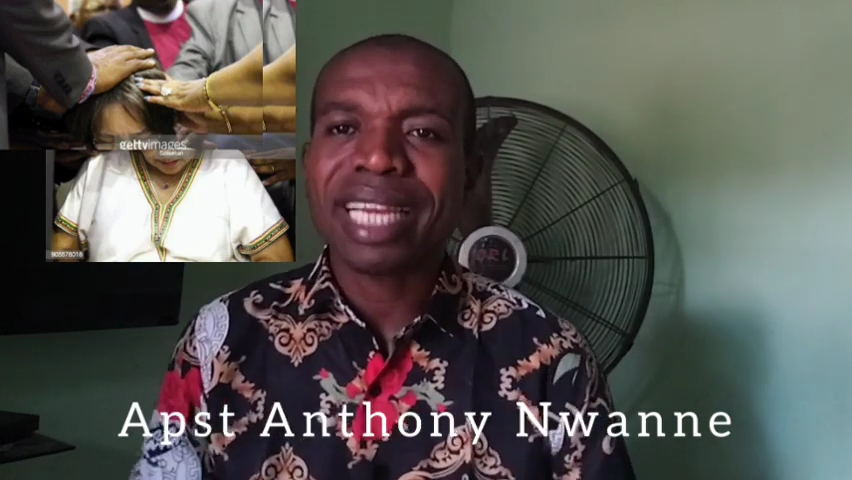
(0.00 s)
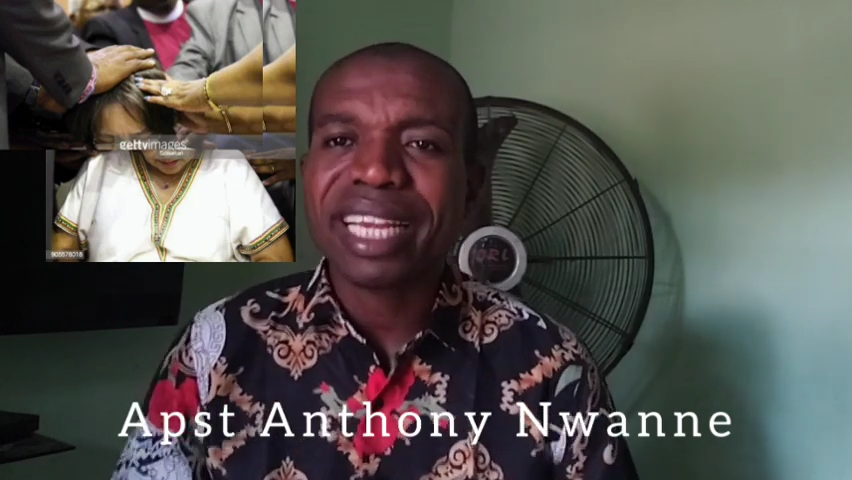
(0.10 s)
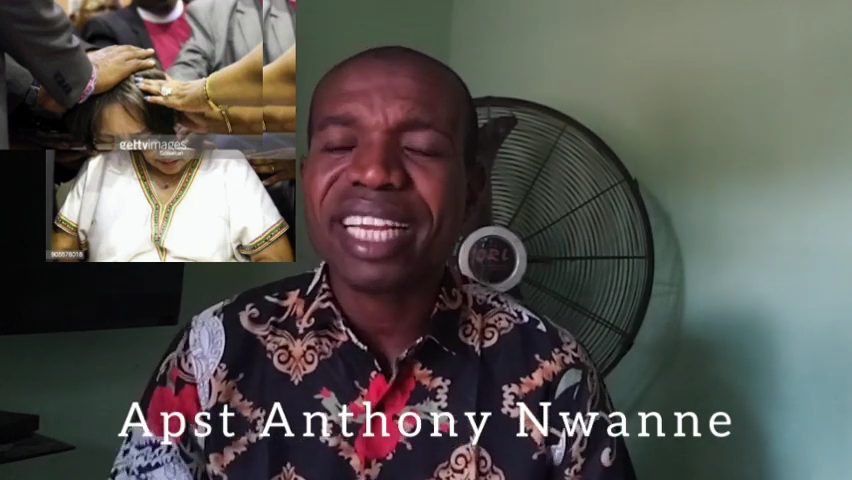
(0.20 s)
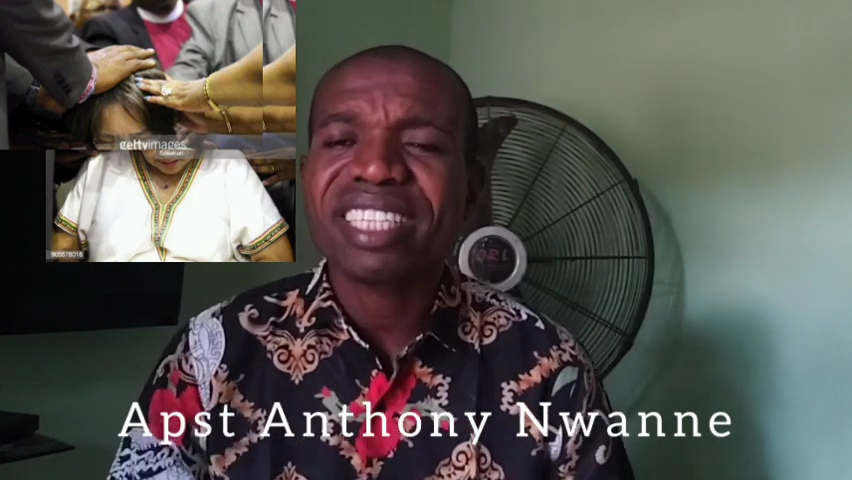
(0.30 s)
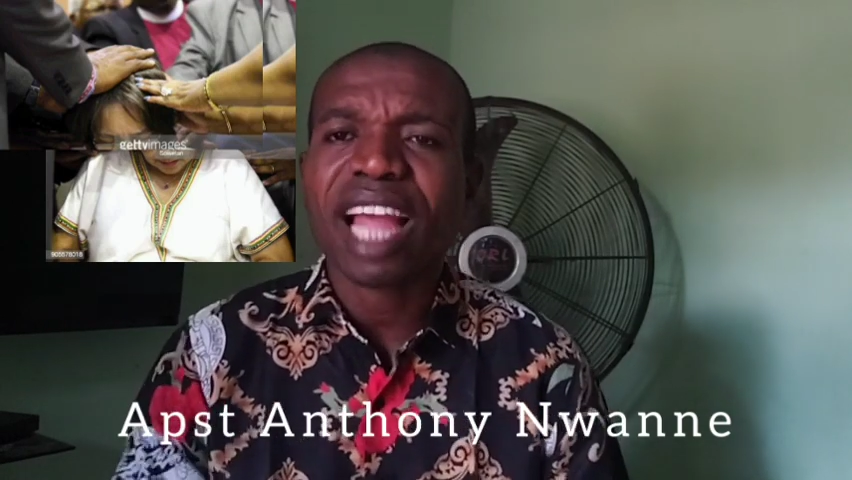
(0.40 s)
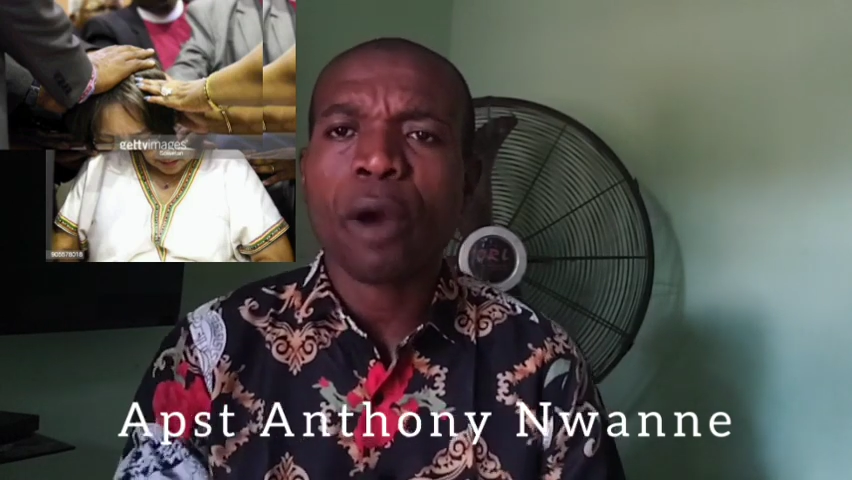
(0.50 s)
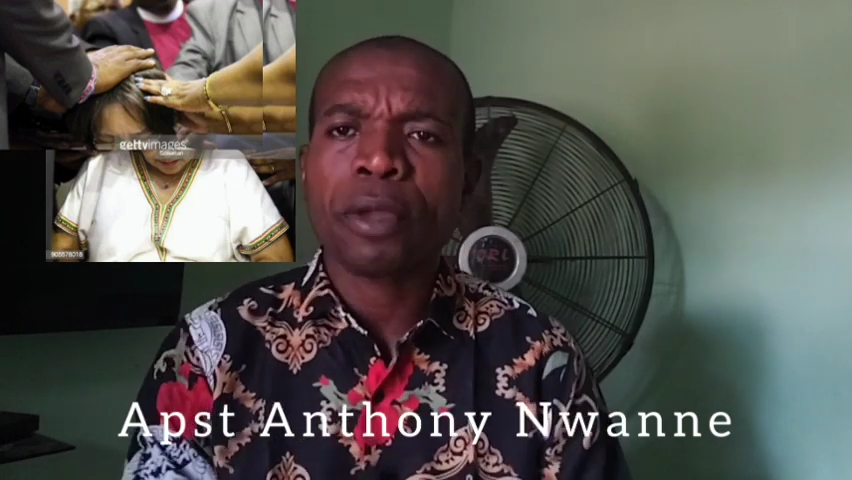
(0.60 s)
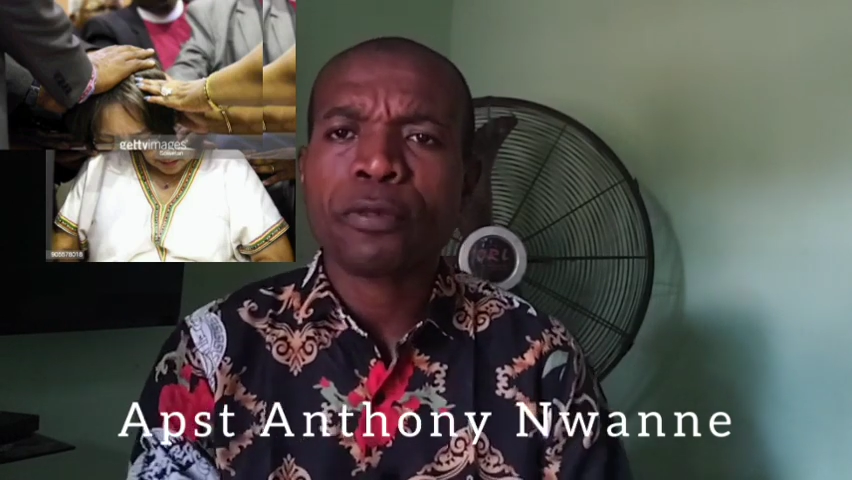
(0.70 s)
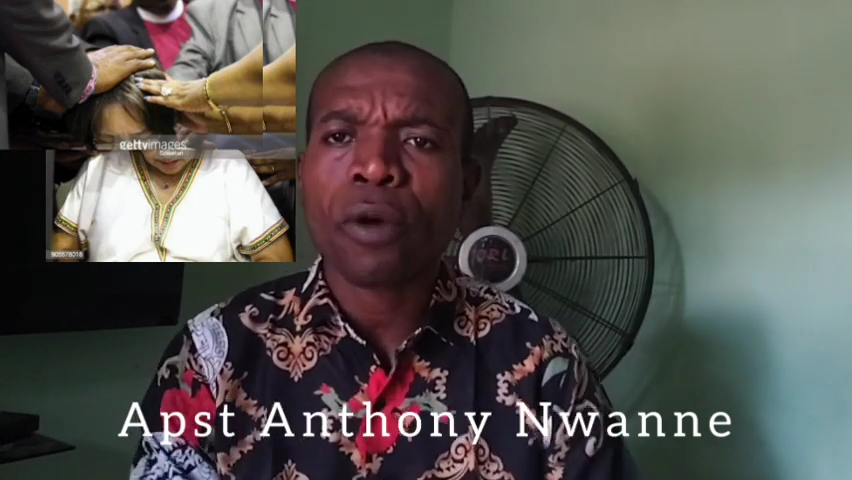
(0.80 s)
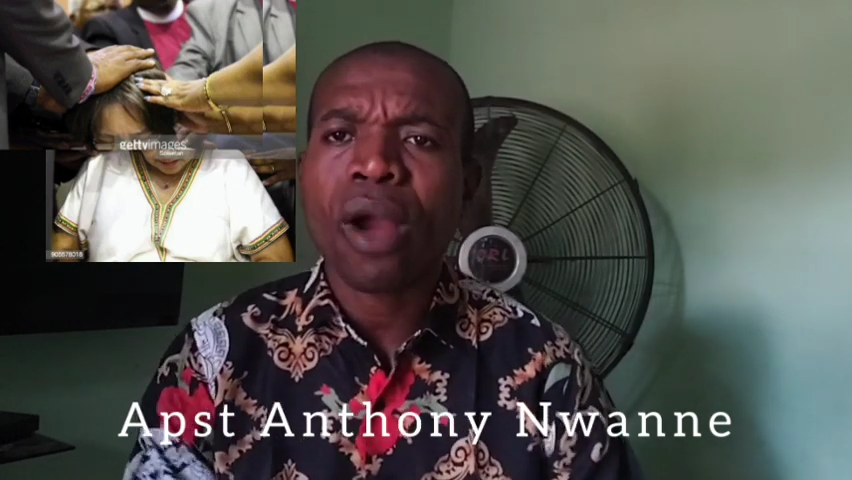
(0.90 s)
kneeling
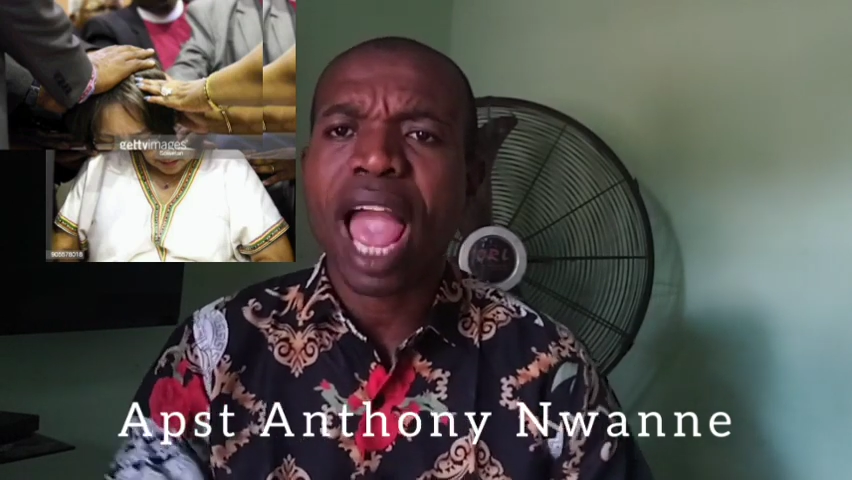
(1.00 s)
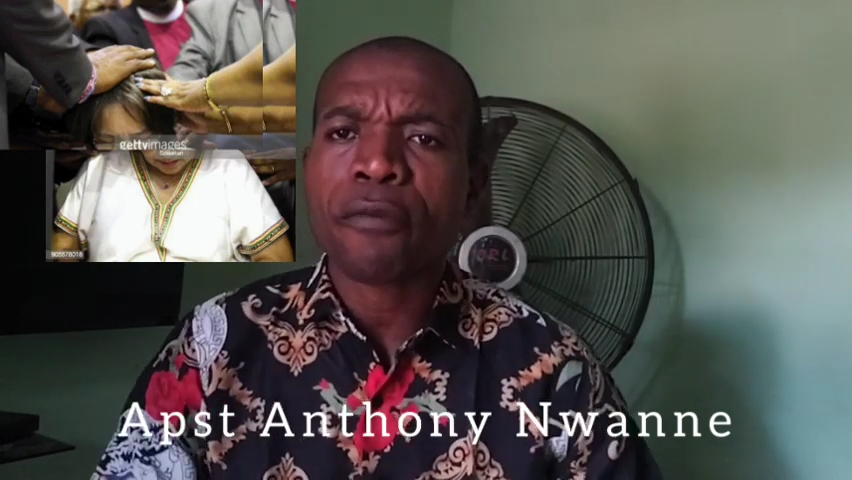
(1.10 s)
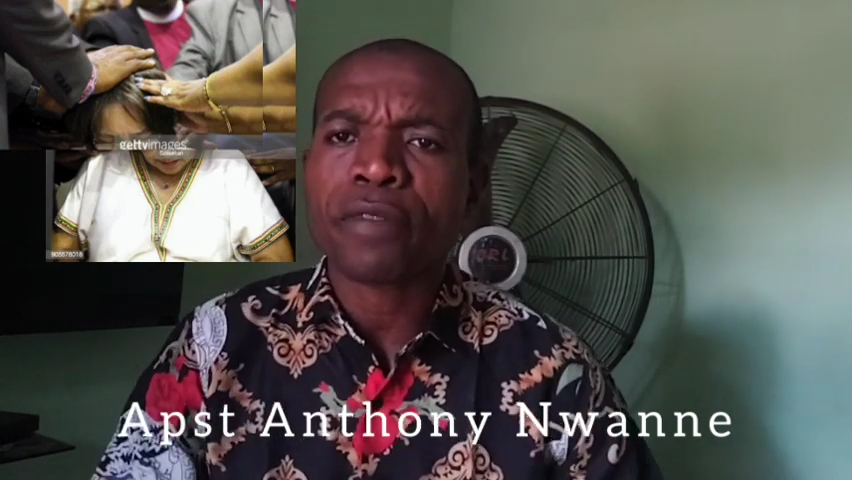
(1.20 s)
down before